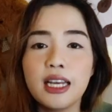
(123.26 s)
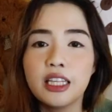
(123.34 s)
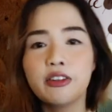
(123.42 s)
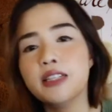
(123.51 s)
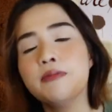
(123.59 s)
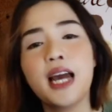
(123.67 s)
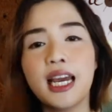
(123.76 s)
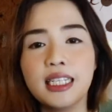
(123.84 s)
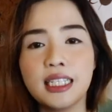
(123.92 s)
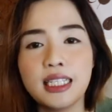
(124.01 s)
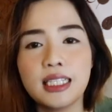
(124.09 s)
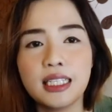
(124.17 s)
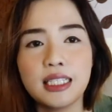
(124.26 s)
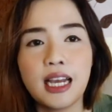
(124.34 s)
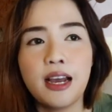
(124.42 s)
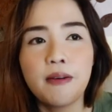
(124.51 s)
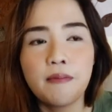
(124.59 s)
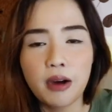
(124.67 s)
The reason behind this is
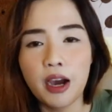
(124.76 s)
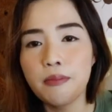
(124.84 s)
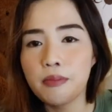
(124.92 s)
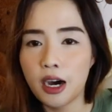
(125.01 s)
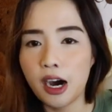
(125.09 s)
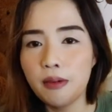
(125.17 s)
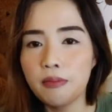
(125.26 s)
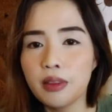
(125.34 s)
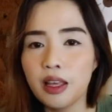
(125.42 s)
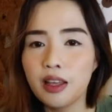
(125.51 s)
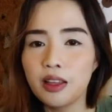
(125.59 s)
that my mom